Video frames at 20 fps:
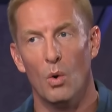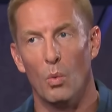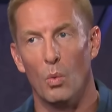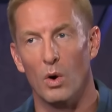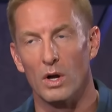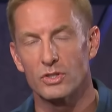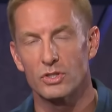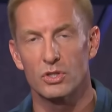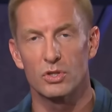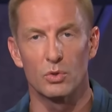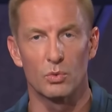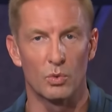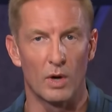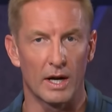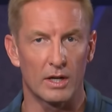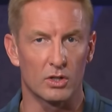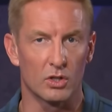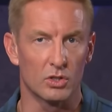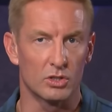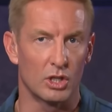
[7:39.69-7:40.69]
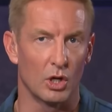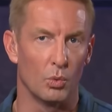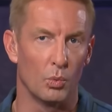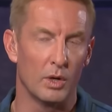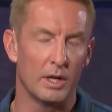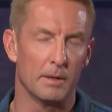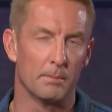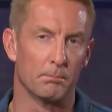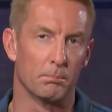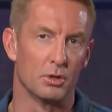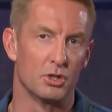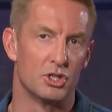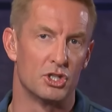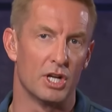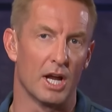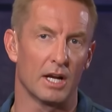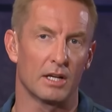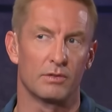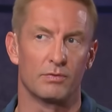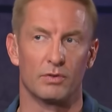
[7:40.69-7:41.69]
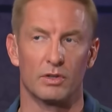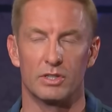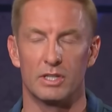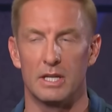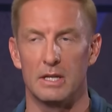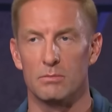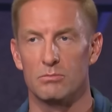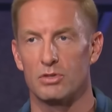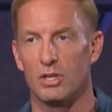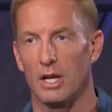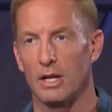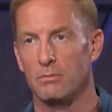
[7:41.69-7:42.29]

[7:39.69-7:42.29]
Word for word: What's the record that we can project for teams